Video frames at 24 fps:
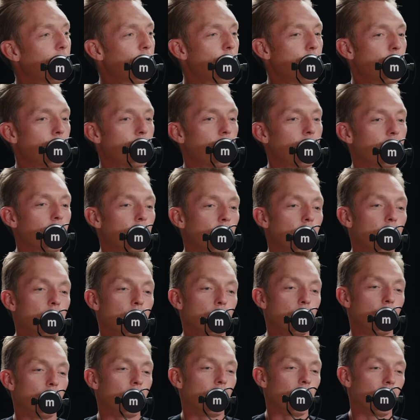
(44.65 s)
I'm sure some of
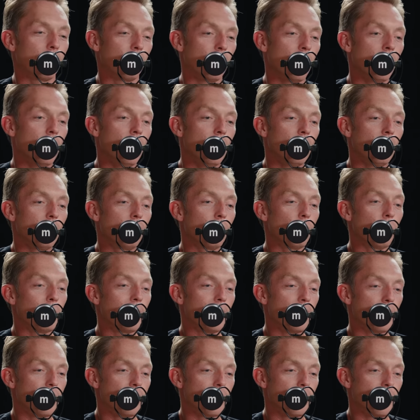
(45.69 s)
you have heard of
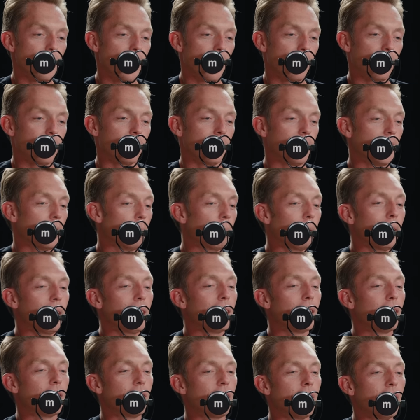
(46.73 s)
Swedish death cleaning, but
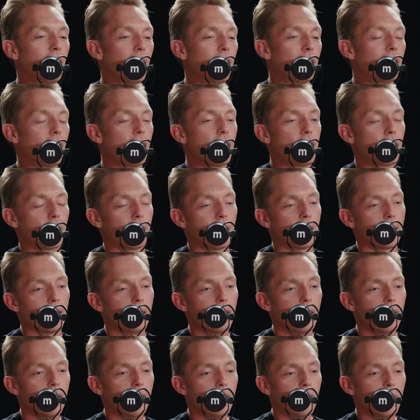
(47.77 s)
it is essentially